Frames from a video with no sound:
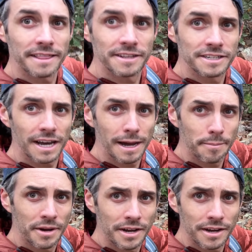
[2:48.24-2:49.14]
the top
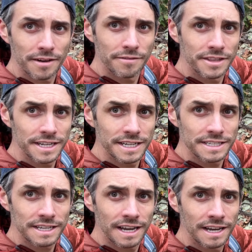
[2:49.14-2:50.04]
of
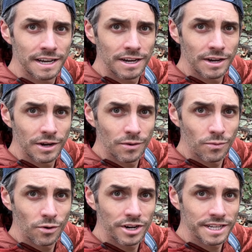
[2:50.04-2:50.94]
these
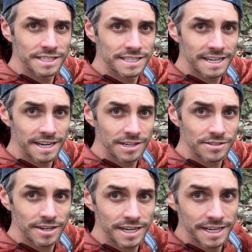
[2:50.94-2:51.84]
wooden stairs
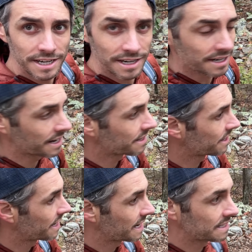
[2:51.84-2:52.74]
right here, kind of the
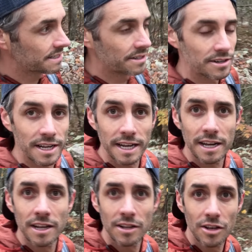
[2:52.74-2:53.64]
last little
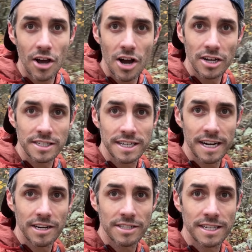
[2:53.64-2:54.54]
log
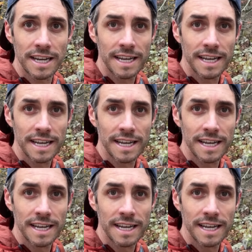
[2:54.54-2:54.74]
stairs.